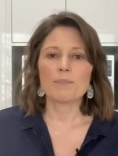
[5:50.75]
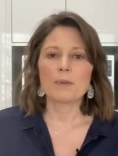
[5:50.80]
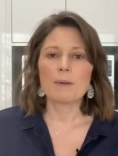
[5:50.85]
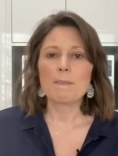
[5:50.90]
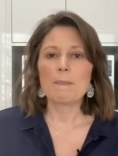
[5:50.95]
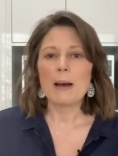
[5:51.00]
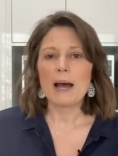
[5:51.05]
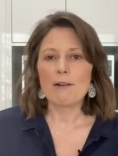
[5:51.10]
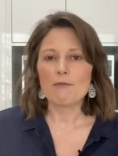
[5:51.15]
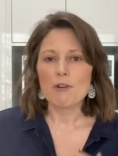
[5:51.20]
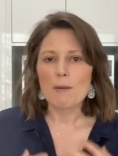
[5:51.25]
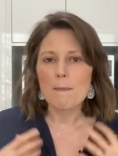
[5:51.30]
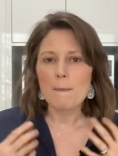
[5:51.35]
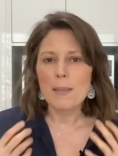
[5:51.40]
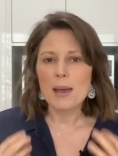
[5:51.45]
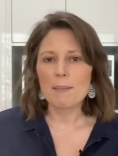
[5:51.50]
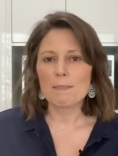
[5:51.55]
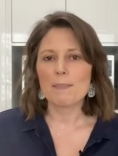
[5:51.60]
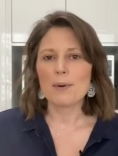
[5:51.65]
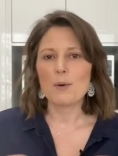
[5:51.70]
But
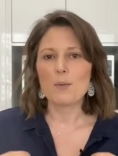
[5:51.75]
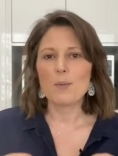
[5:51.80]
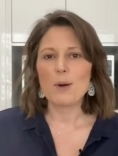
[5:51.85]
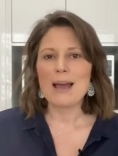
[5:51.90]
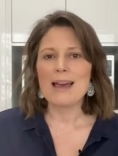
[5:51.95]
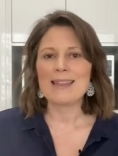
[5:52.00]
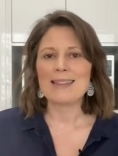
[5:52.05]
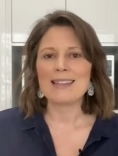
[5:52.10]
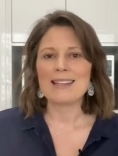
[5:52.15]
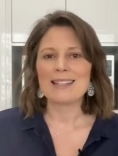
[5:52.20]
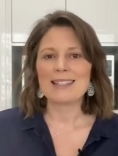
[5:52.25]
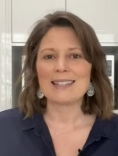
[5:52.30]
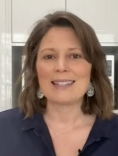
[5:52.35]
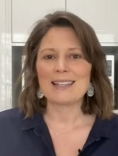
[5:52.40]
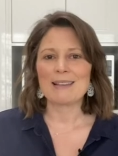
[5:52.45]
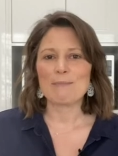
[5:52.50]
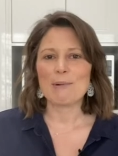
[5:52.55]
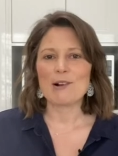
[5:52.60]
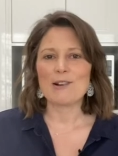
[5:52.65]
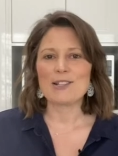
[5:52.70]
remember where this
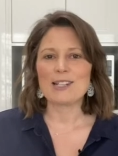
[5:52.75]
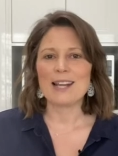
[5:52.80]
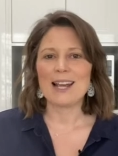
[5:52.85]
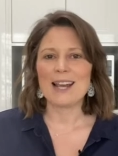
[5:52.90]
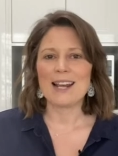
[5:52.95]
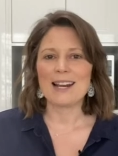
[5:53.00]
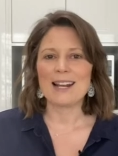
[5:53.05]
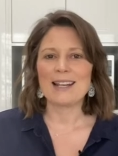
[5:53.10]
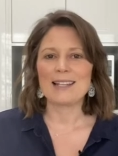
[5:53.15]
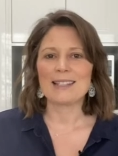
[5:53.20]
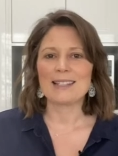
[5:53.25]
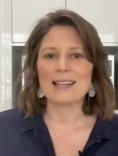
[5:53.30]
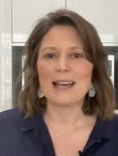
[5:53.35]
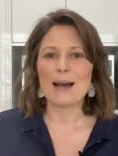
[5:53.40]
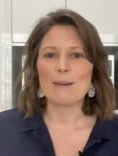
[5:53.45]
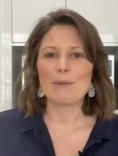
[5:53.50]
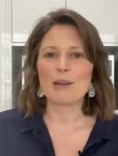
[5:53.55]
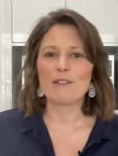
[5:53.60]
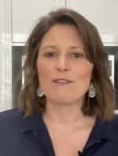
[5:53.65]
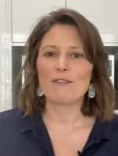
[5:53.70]
protein is
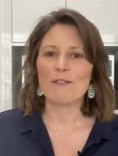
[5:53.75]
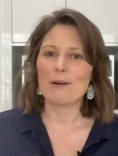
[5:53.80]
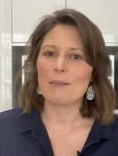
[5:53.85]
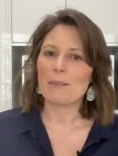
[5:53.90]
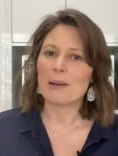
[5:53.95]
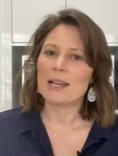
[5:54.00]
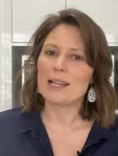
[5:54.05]
coming from.